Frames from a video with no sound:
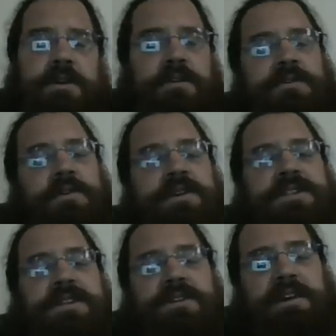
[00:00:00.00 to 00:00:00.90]
You'll
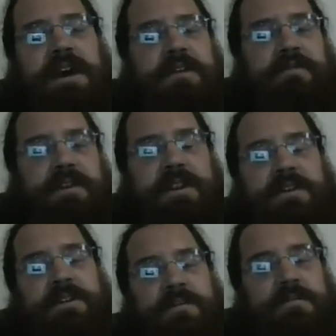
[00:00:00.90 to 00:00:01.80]
notice I
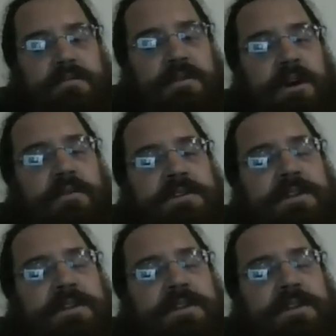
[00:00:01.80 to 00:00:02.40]
wrote